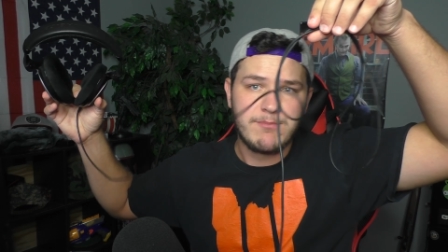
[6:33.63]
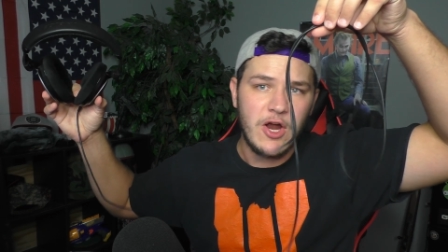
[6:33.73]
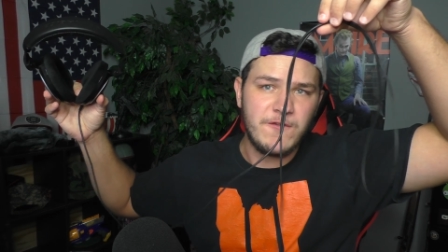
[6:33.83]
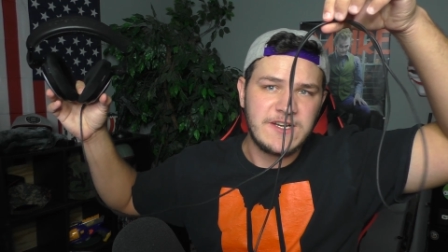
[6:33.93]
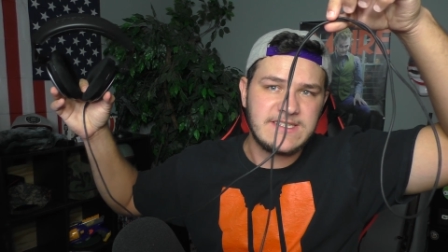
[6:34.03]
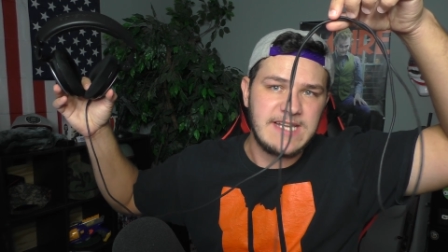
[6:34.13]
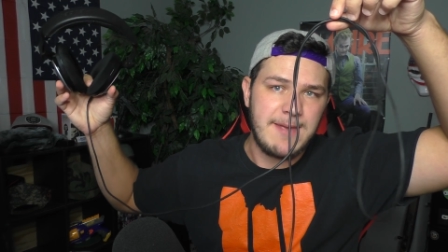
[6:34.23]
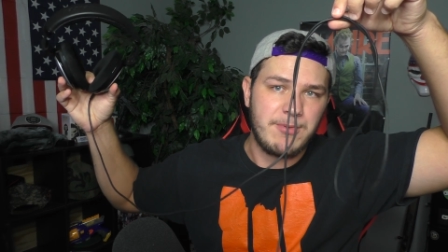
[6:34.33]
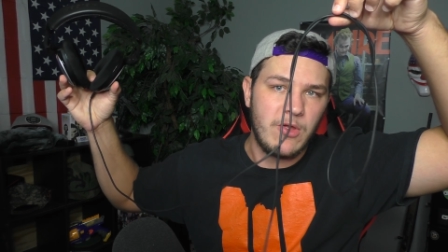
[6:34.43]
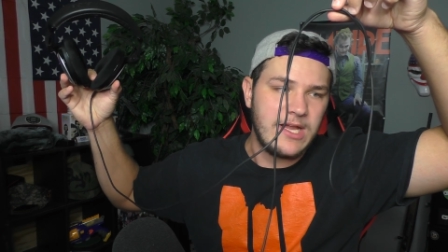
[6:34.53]
Perfect
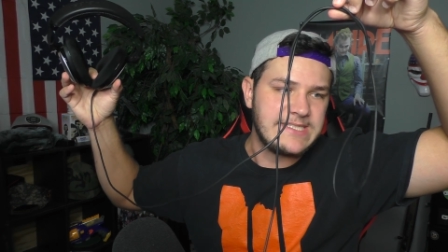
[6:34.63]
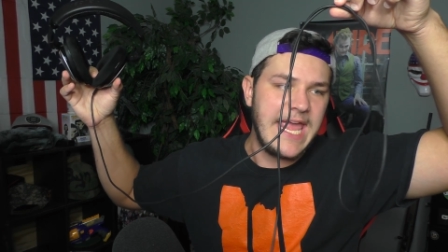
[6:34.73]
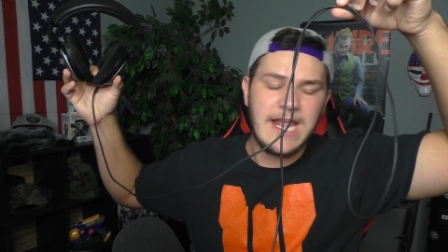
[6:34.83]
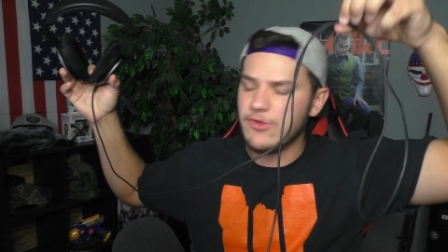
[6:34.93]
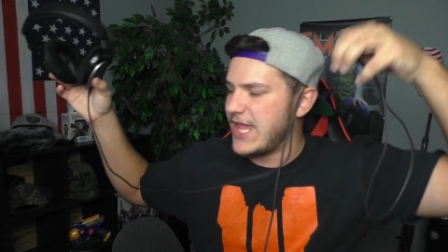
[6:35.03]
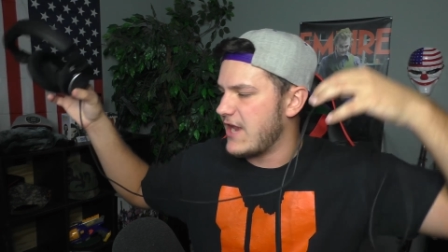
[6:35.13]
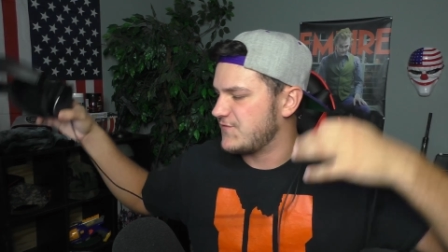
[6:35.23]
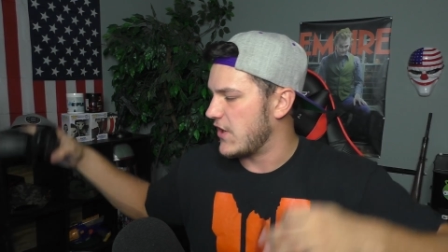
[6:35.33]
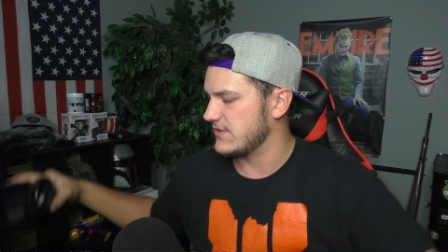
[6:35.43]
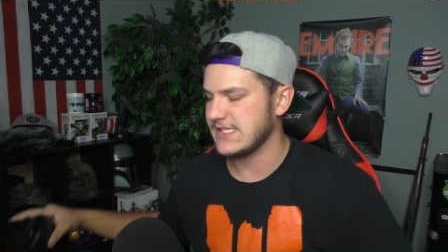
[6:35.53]
example. Tangled
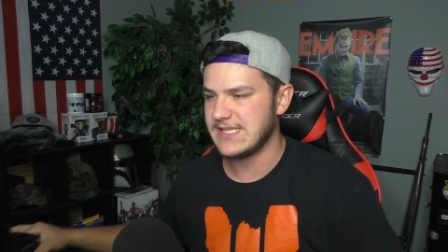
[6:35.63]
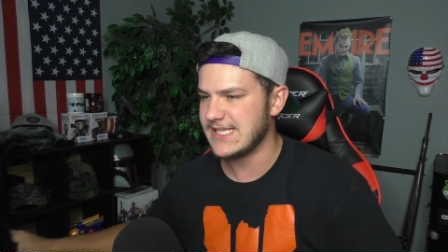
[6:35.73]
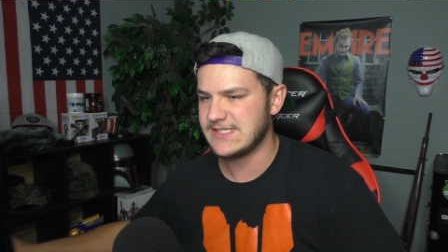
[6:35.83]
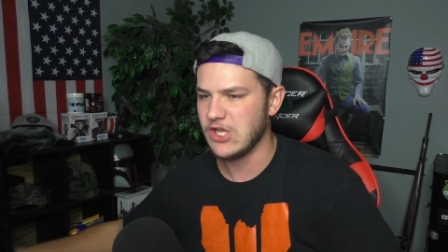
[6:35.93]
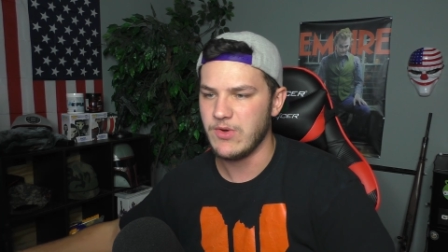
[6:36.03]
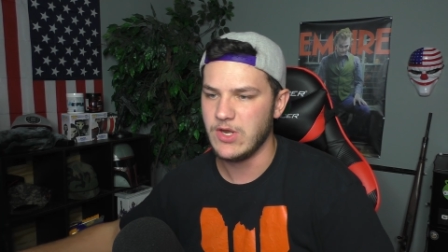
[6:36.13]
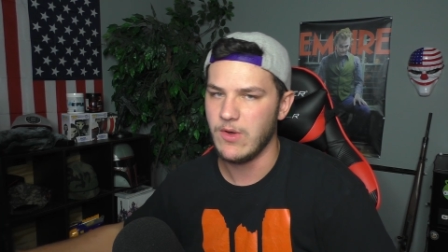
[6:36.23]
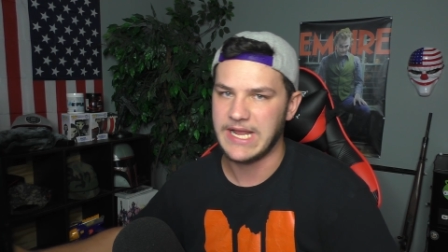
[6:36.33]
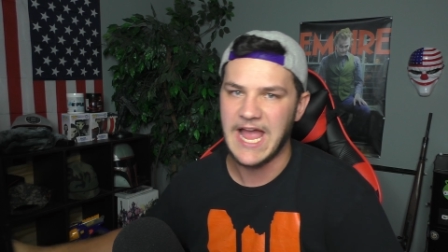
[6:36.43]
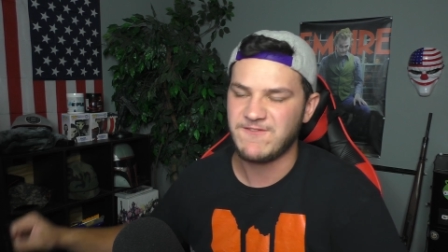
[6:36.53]
headphones. That's so
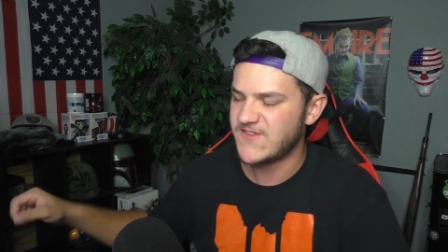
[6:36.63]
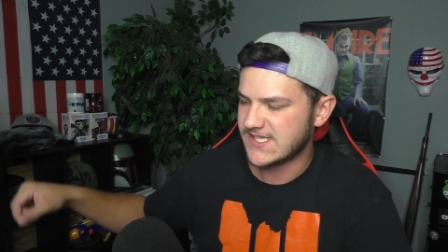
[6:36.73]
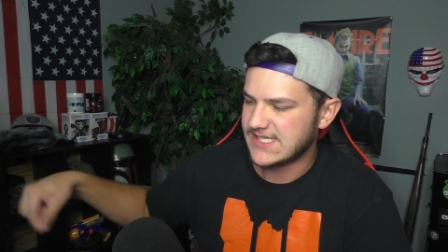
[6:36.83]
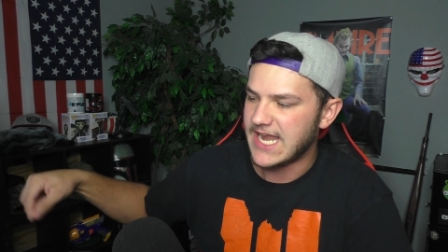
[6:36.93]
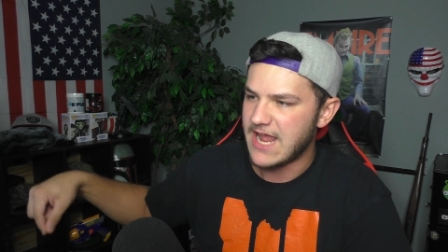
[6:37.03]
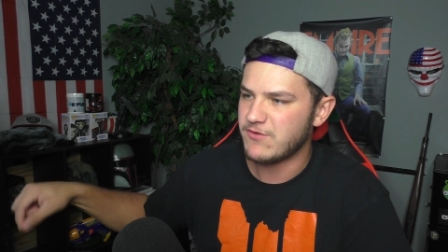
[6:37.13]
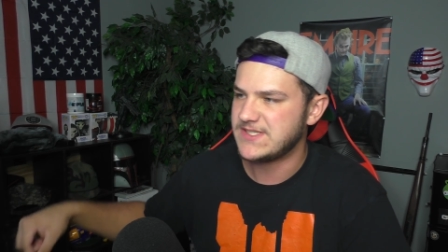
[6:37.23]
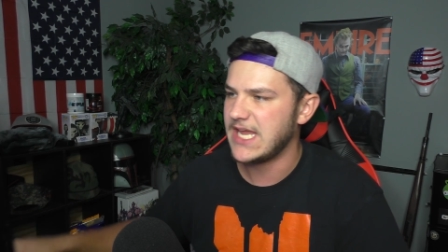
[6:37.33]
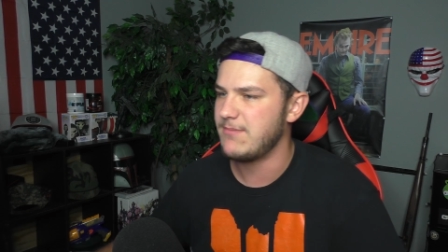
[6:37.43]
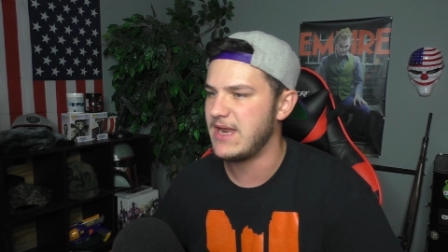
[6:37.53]
annoying. I fix that every 10